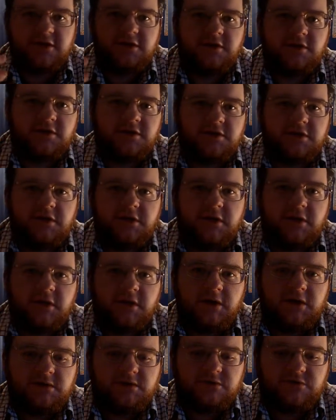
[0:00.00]
You could
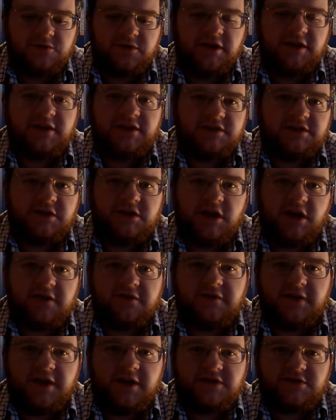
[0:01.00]
drink this a
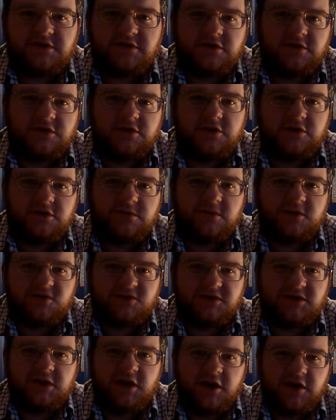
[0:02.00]
lot faster than you could
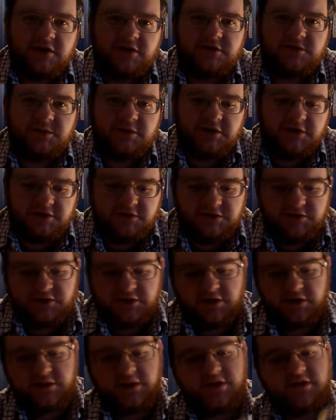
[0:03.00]
most lagers, because
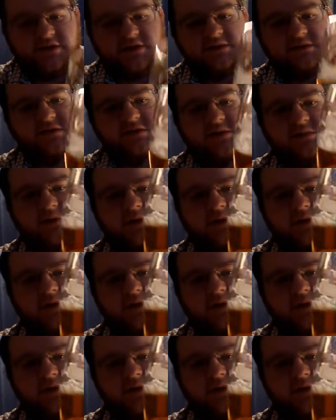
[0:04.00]
it seems that the